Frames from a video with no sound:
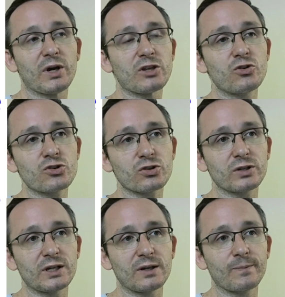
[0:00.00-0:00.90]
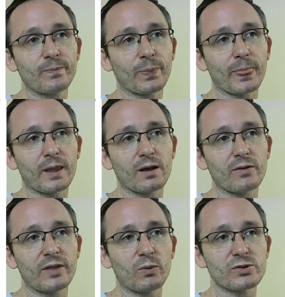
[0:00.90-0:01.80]
usually
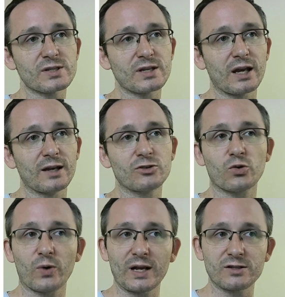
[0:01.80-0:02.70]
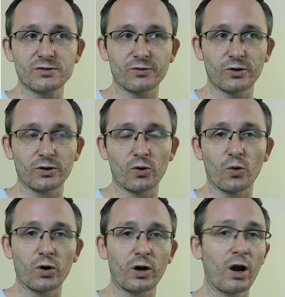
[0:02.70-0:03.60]
they will say transferred
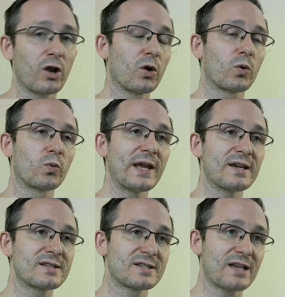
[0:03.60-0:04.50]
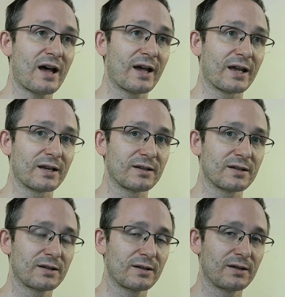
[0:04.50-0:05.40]
or reassigned.
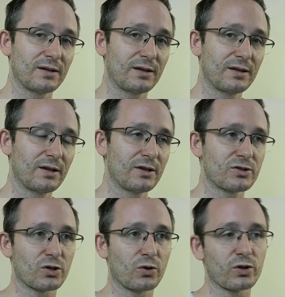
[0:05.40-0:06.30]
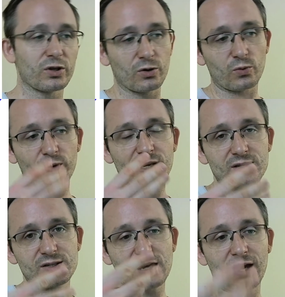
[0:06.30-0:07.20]
So you're
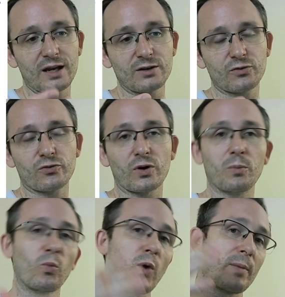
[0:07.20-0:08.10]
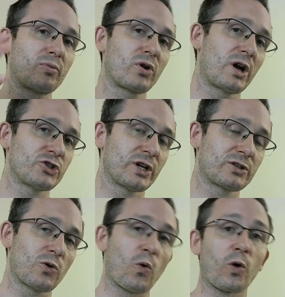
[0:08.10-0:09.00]
reassigned from one
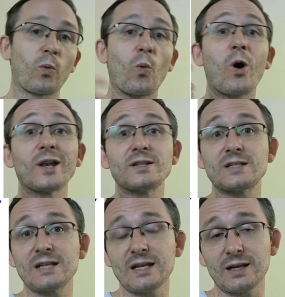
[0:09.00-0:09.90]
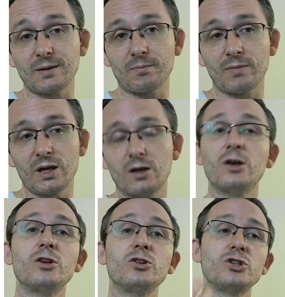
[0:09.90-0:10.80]
project or one team
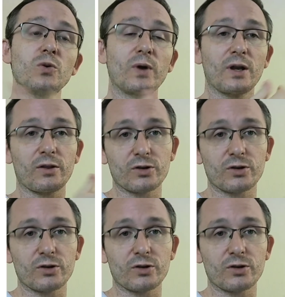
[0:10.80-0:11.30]
to another